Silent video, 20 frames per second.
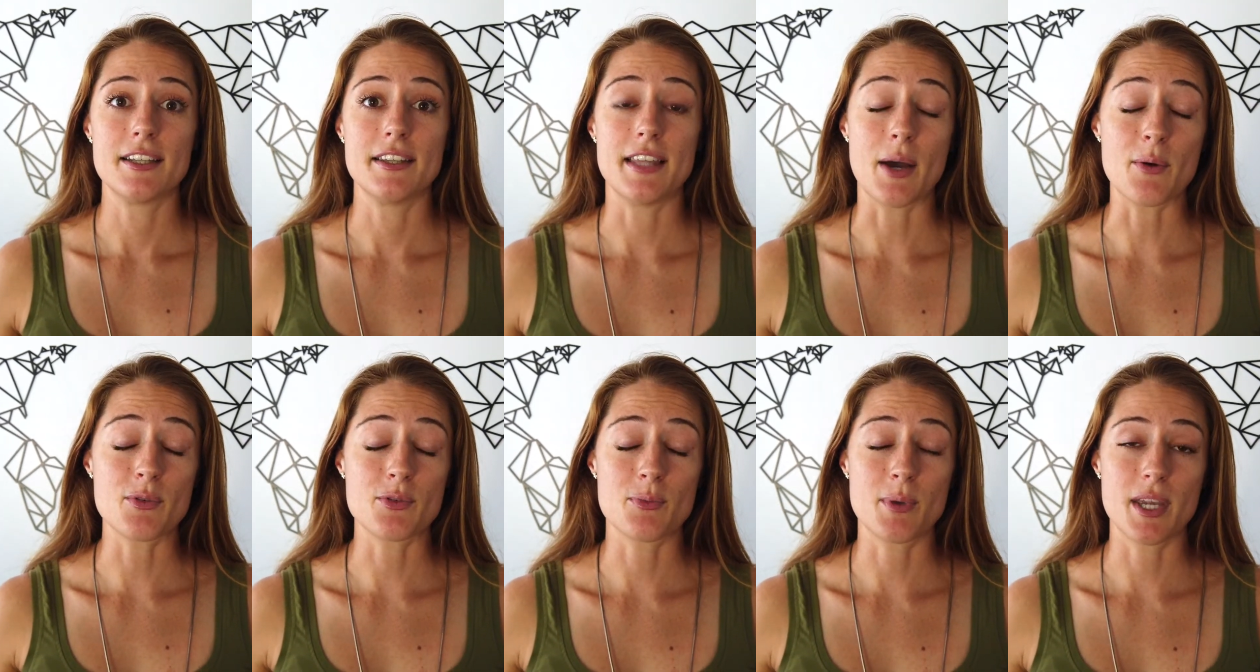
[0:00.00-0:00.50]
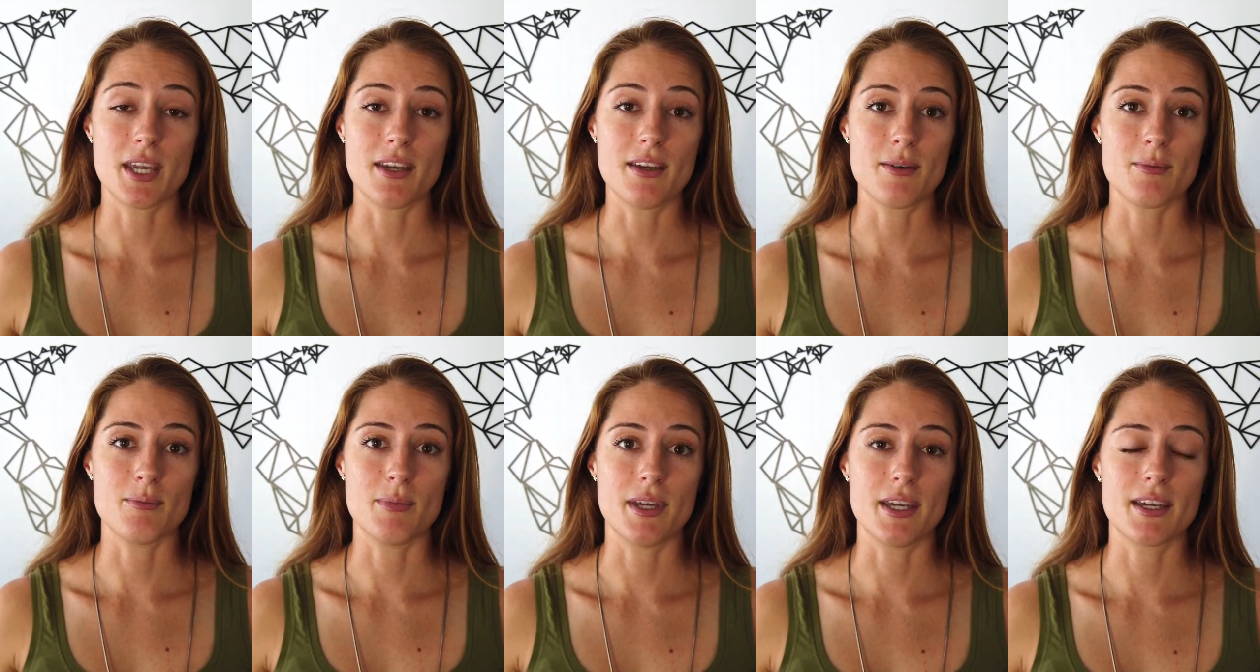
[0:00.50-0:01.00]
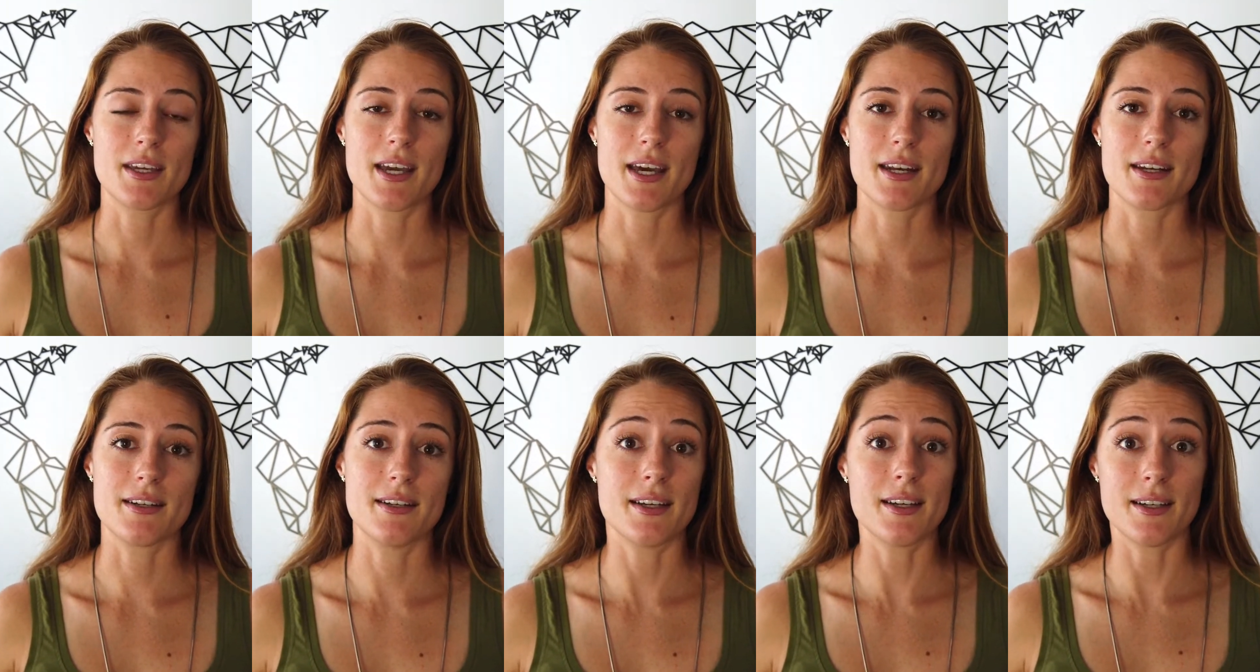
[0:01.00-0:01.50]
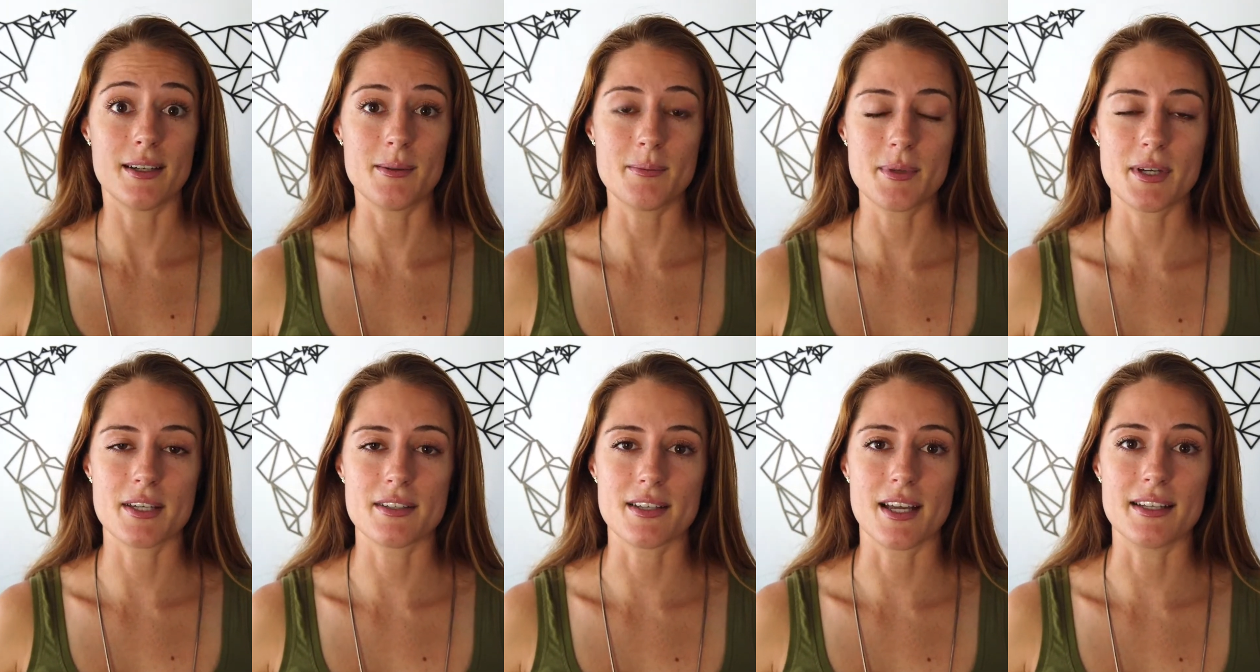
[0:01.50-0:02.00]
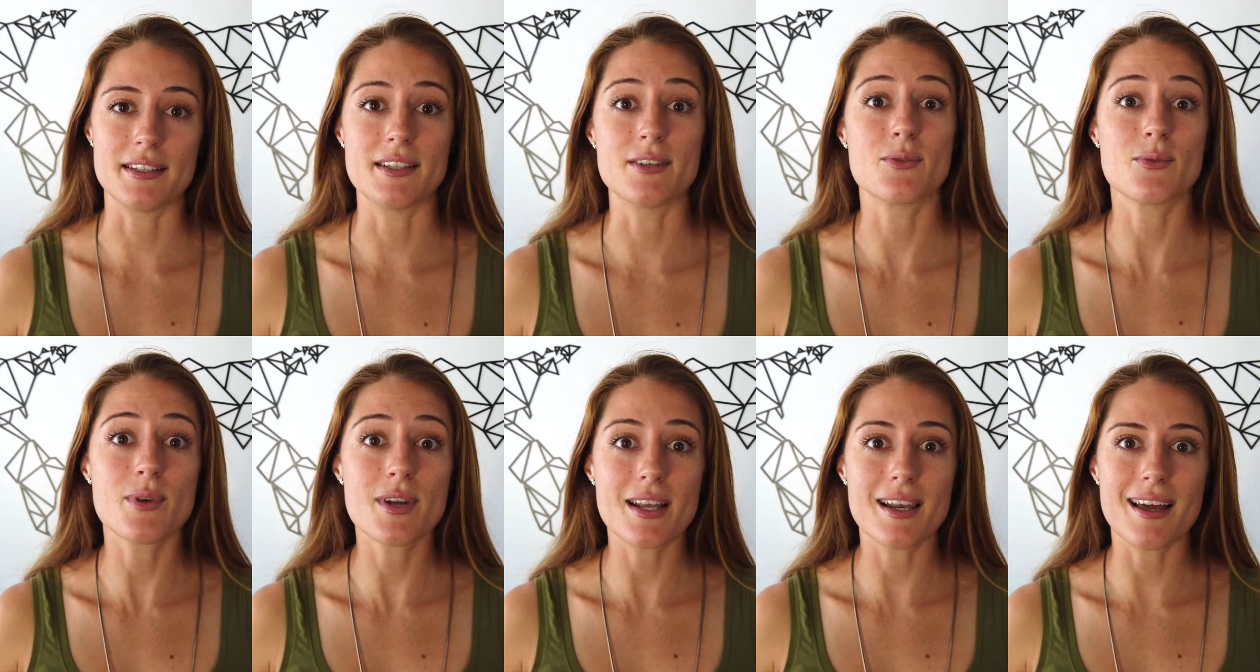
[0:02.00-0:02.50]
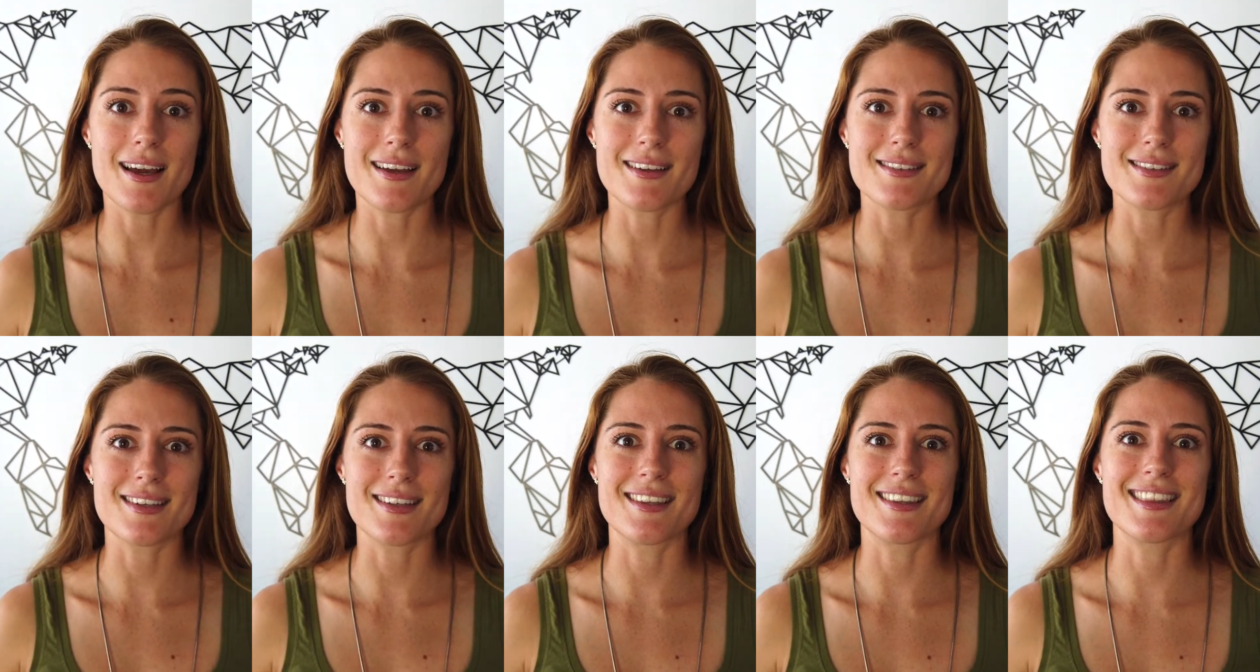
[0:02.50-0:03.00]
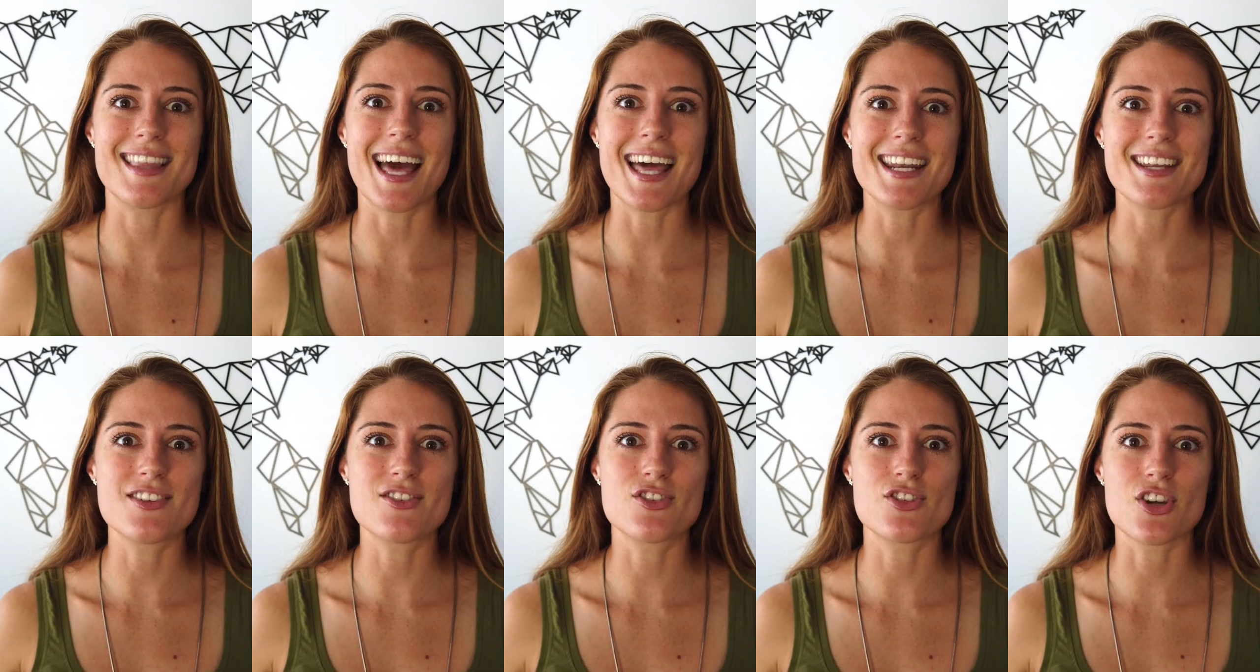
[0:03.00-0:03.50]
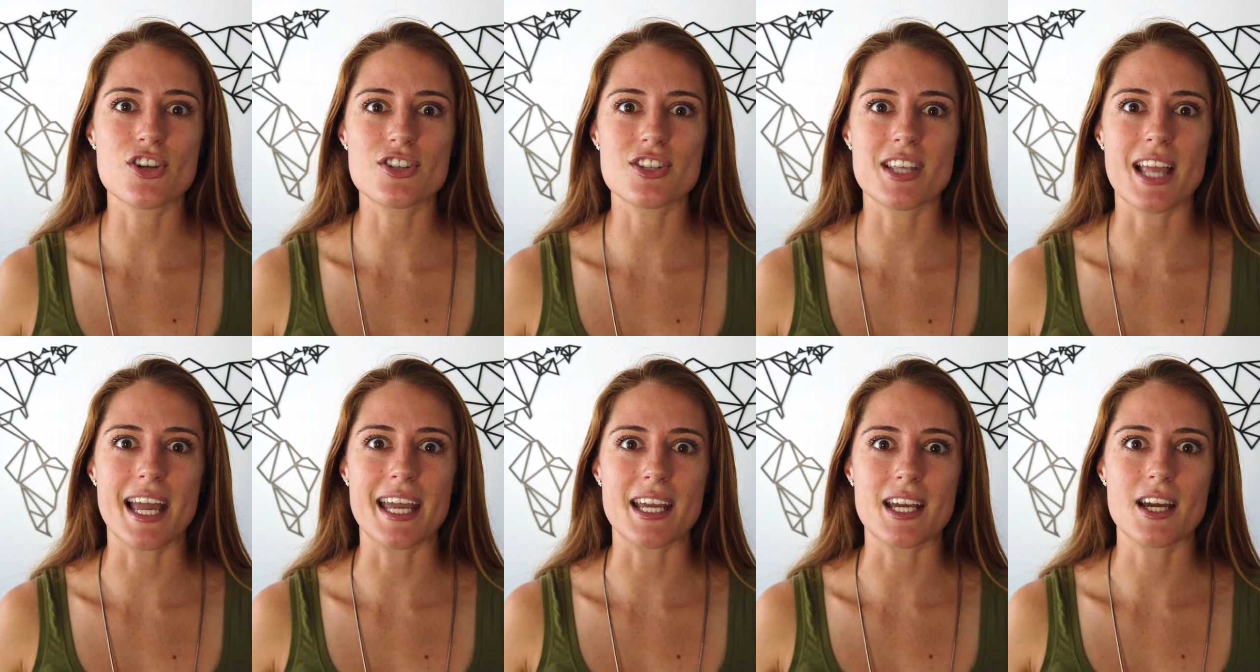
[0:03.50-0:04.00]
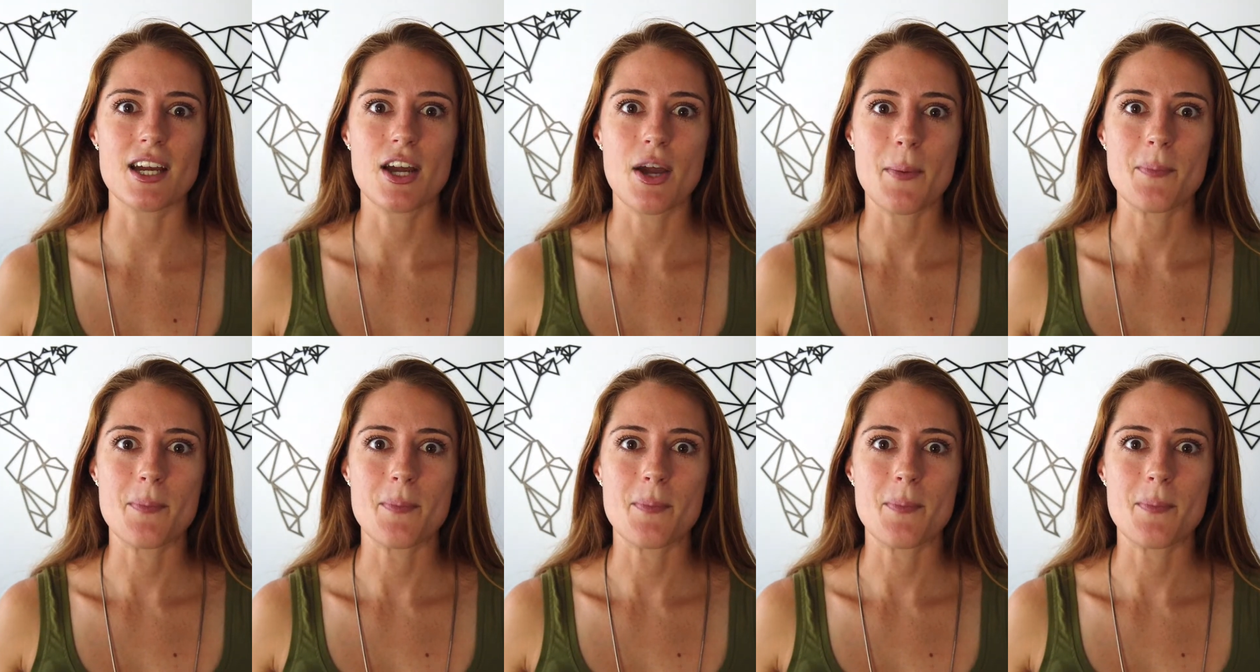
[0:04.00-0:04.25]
That was me being kind of dumb because I didn't realize that is just like